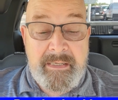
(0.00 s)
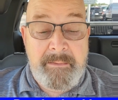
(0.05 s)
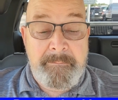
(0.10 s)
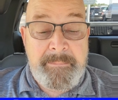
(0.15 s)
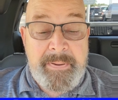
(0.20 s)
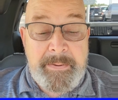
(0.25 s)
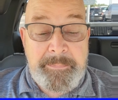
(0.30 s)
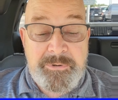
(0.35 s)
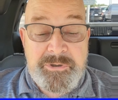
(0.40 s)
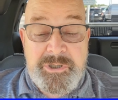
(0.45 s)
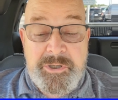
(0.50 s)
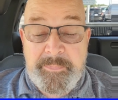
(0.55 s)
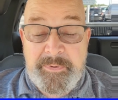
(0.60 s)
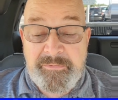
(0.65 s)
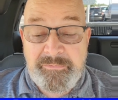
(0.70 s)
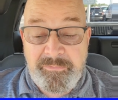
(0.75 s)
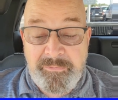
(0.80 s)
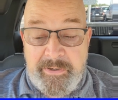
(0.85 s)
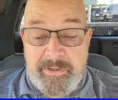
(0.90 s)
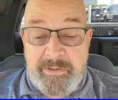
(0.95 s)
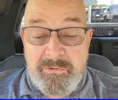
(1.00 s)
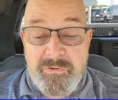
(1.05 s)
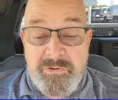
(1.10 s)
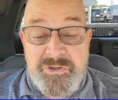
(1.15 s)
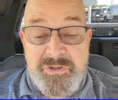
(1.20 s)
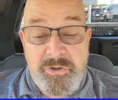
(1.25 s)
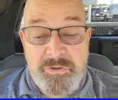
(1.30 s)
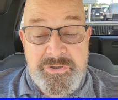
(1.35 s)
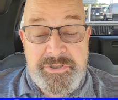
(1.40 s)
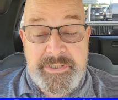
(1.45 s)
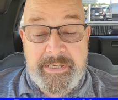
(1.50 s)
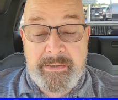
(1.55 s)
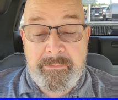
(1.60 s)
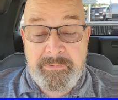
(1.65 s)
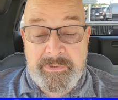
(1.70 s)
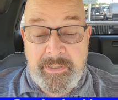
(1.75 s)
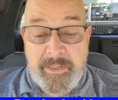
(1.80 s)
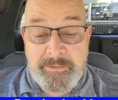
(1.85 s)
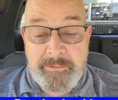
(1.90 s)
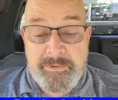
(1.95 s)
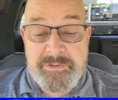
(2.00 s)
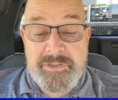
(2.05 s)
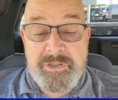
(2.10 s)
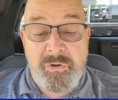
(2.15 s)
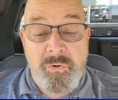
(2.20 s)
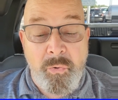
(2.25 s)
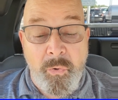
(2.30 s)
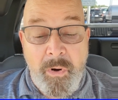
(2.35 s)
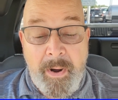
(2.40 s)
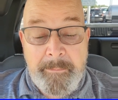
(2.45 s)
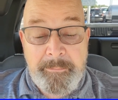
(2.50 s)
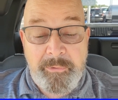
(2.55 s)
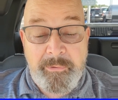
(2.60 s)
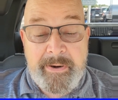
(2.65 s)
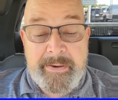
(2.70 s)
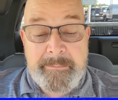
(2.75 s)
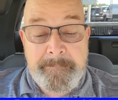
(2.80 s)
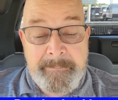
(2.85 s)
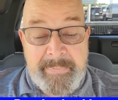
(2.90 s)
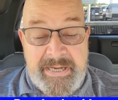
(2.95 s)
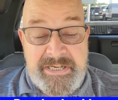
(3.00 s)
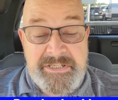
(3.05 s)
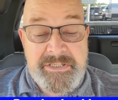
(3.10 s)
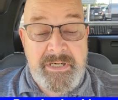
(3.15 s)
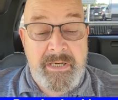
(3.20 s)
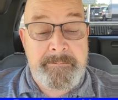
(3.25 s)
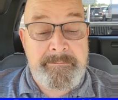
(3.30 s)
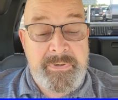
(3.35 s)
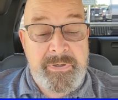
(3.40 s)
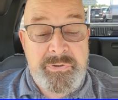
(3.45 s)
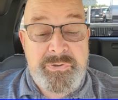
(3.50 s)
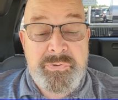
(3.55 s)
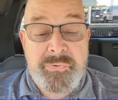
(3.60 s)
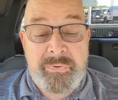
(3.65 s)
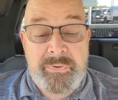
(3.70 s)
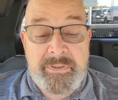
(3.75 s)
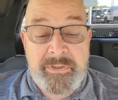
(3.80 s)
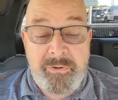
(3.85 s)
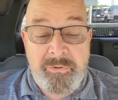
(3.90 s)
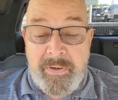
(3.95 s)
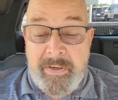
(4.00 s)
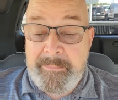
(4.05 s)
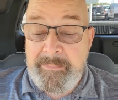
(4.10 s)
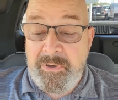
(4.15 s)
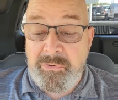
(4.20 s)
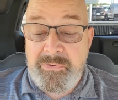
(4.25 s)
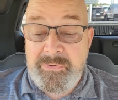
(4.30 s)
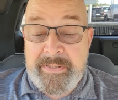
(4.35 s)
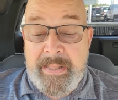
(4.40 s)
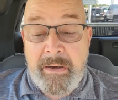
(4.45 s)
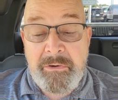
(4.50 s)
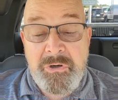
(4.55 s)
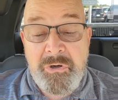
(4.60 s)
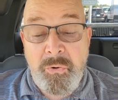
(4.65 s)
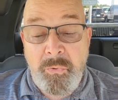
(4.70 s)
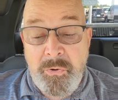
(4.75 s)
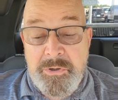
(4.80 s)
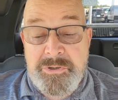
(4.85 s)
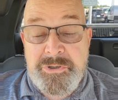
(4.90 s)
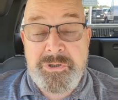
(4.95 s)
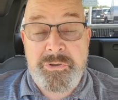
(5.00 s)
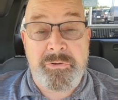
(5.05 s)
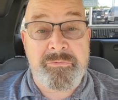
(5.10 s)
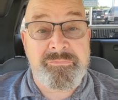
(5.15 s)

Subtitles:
People should be free to associate with others and cooperate based on mutual agreement without coercion or